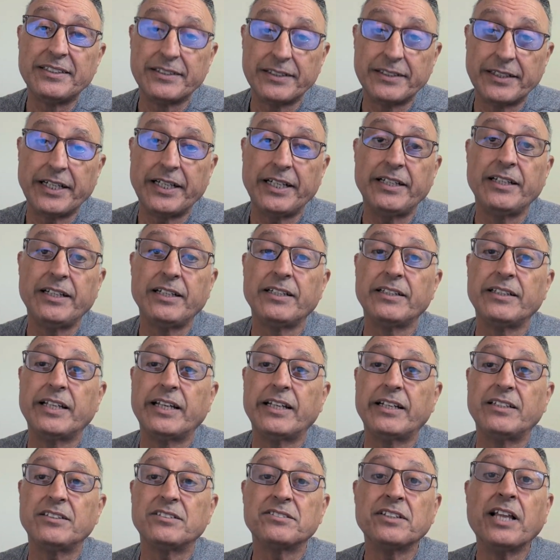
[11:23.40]
okay, that
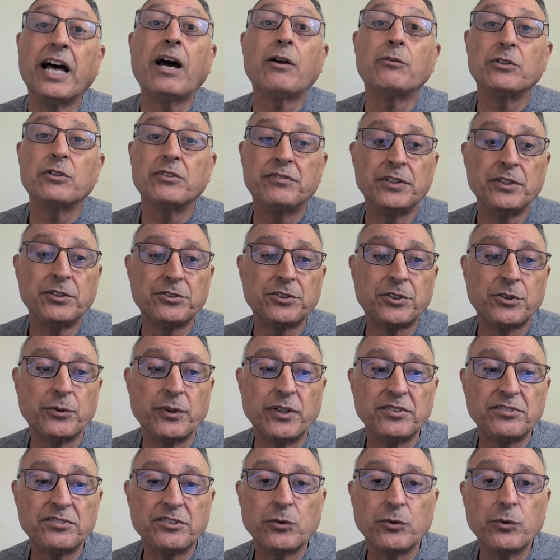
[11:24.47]
is not revealed to us.
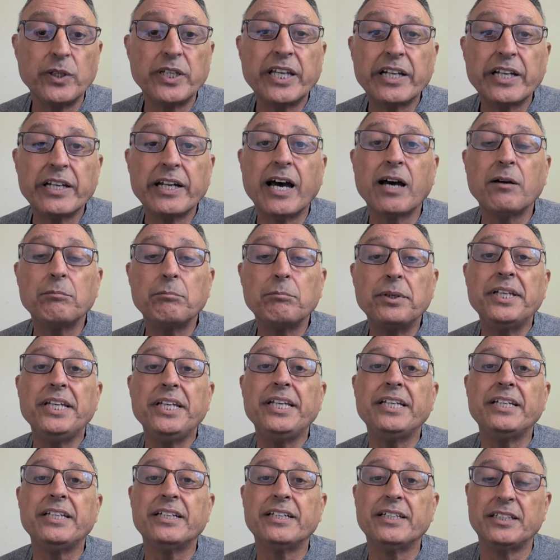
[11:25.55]
So we cannot
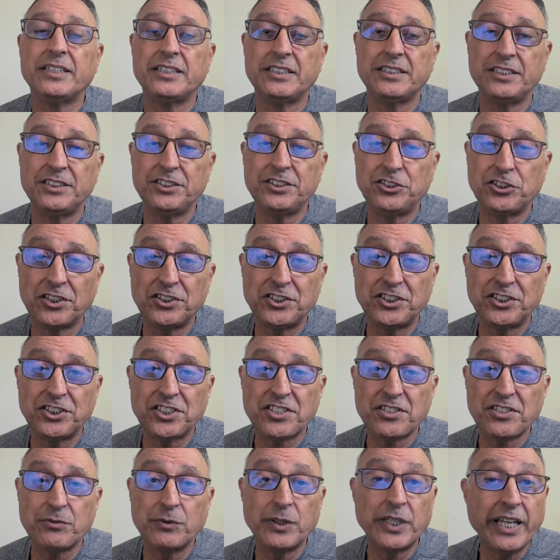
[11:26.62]
be judges.
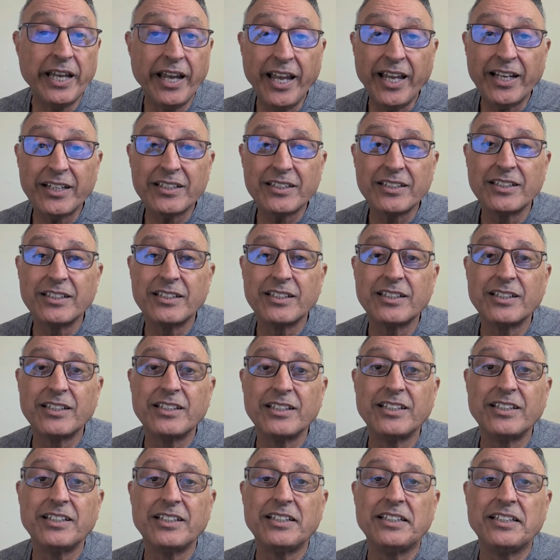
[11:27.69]
We can't.
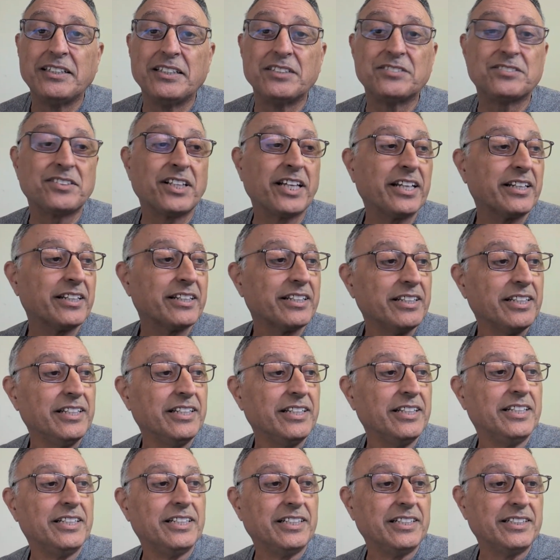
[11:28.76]
It's like
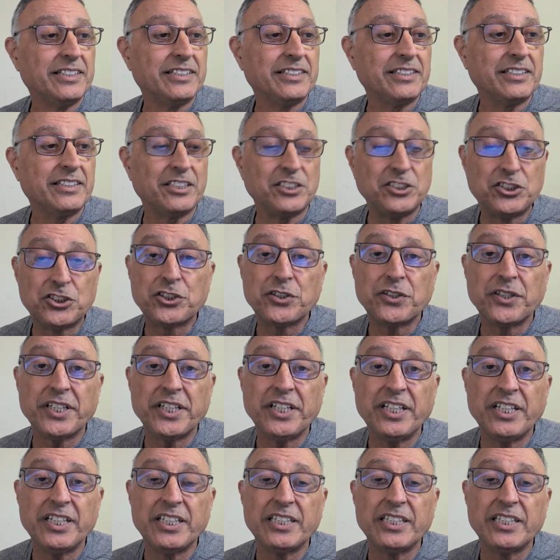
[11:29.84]
the jury